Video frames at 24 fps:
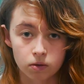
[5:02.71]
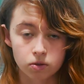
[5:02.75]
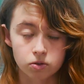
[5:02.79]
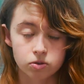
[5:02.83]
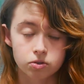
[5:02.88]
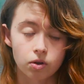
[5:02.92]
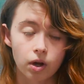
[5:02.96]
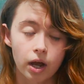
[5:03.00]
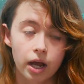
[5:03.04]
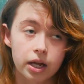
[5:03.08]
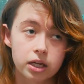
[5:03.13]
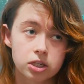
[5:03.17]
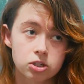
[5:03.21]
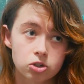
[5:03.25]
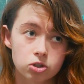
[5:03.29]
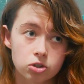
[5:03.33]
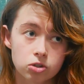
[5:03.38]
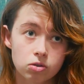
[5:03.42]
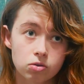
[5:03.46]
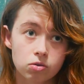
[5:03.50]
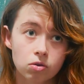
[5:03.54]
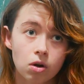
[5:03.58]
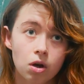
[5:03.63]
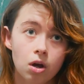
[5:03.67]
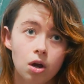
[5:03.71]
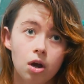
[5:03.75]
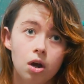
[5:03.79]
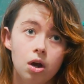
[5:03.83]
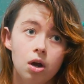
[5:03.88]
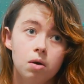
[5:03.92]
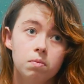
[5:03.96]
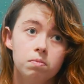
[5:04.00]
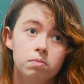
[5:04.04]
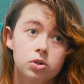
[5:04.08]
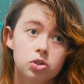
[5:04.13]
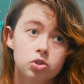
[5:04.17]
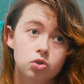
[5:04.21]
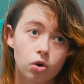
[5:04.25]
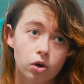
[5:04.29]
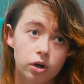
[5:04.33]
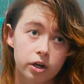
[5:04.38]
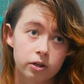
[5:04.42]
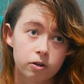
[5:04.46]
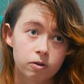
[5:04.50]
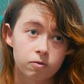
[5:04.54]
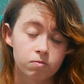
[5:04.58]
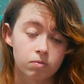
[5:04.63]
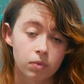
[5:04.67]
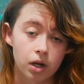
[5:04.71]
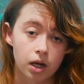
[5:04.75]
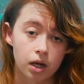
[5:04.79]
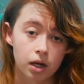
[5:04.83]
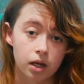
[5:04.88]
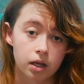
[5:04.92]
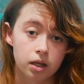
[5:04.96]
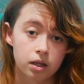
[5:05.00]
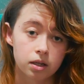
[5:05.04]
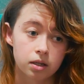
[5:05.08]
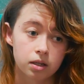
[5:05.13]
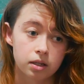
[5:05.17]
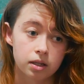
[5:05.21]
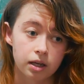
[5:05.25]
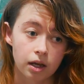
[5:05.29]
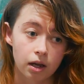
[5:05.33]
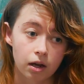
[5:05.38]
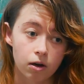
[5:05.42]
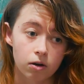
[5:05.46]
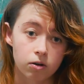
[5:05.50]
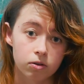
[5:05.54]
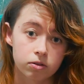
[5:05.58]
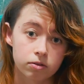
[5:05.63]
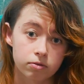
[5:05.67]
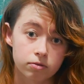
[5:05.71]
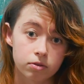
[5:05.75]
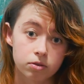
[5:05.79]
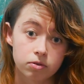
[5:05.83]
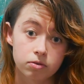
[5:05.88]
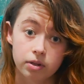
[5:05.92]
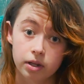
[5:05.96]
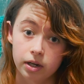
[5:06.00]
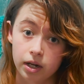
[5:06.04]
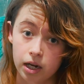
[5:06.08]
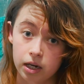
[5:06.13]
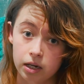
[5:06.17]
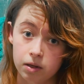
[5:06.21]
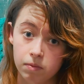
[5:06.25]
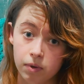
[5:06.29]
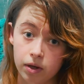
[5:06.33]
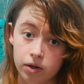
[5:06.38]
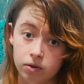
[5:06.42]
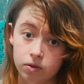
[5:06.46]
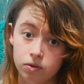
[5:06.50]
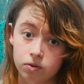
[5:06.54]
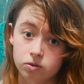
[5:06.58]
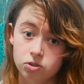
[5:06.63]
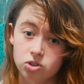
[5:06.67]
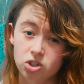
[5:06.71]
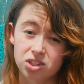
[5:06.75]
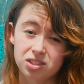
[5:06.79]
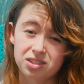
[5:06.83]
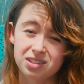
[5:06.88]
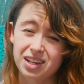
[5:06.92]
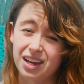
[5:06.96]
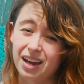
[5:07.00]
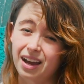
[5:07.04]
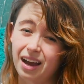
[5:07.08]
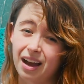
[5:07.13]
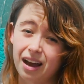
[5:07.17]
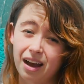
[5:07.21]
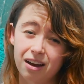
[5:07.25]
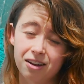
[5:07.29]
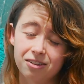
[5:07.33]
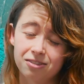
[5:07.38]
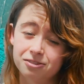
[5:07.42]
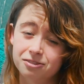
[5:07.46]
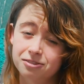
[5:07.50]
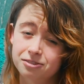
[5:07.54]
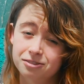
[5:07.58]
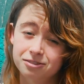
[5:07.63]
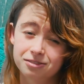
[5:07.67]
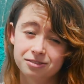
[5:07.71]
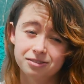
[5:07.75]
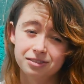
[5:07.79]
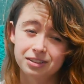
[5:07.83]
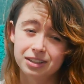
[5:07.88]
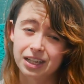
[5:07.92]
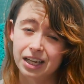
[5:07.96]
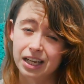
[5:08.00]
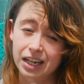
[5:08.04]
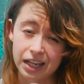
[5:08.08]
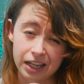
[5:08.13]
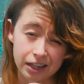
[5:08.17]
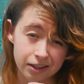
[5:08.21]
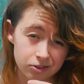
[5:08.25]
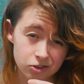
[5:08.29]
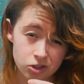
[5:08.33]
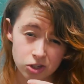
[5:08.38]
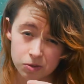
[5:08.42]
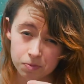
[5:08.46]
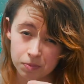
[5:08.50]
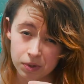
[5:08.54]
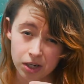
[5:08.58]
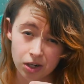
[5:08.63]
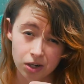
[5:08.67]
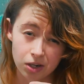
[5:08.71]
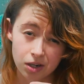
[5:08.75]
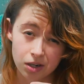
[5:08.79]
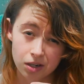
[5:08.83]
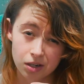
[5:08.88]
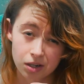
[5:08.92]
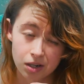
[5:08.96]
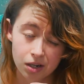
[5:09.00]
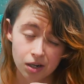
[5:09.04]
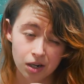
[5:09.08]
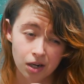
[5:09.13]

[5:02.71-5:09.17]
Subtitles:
So I do majority of my care through Canadian Medical just to have an English speaker